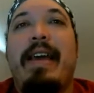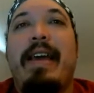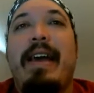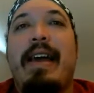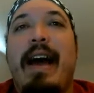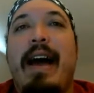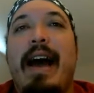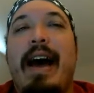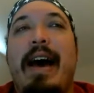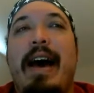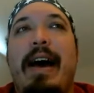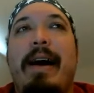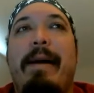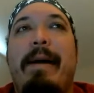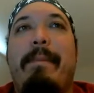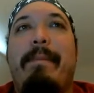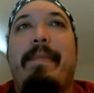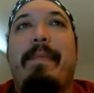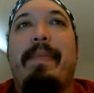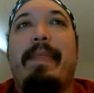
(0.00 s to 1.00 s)

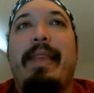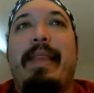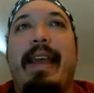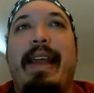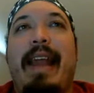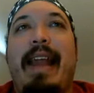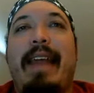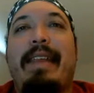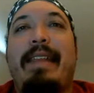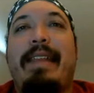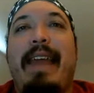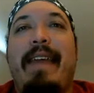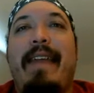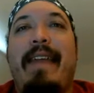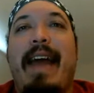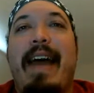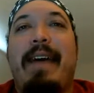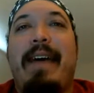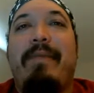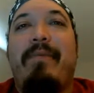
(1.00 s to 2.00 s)
And I say
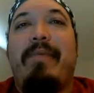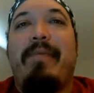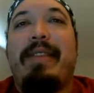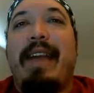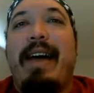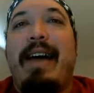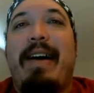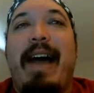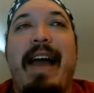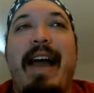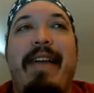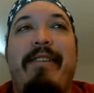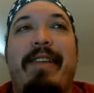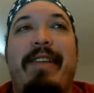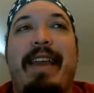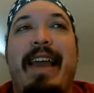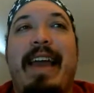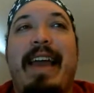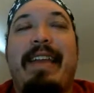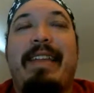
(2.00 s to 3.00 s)
that without
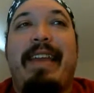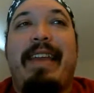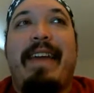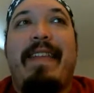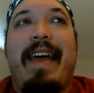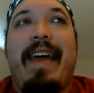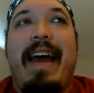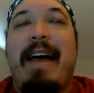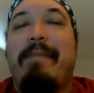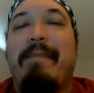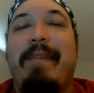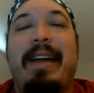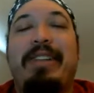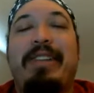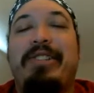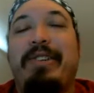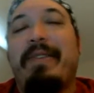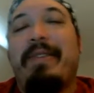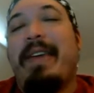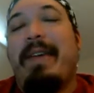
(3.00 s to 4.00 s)
irony. I say that, I'm not
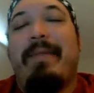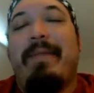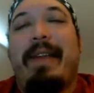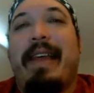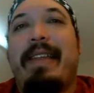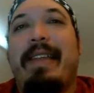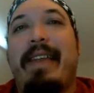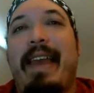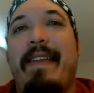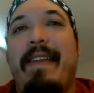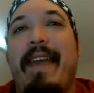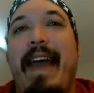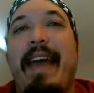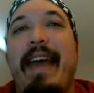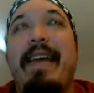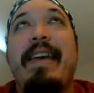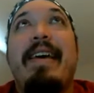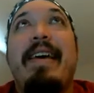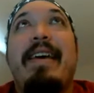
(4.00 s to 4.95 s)
joking when I say that.